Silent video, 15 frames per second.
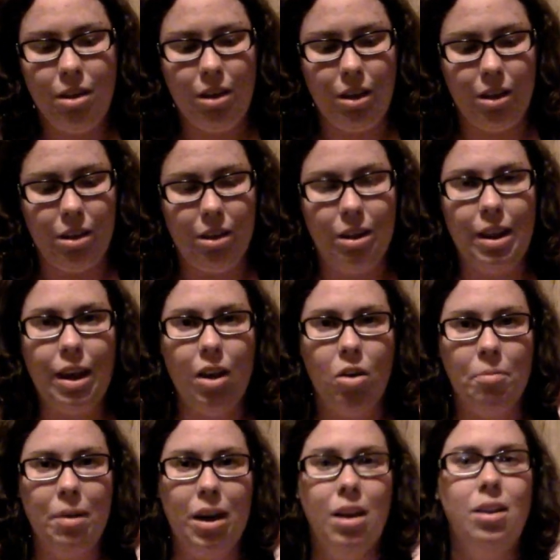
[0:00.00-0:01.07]
and now
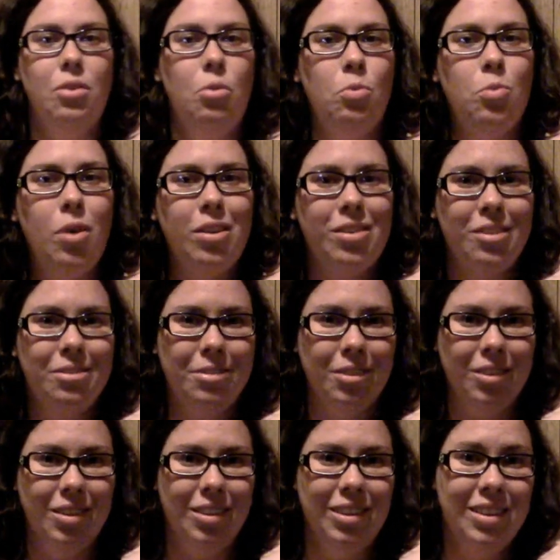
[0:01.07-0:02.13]
my
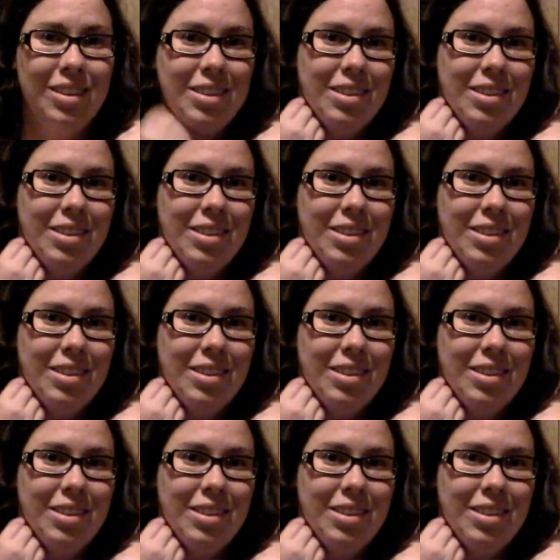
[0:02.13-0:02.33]
wonderful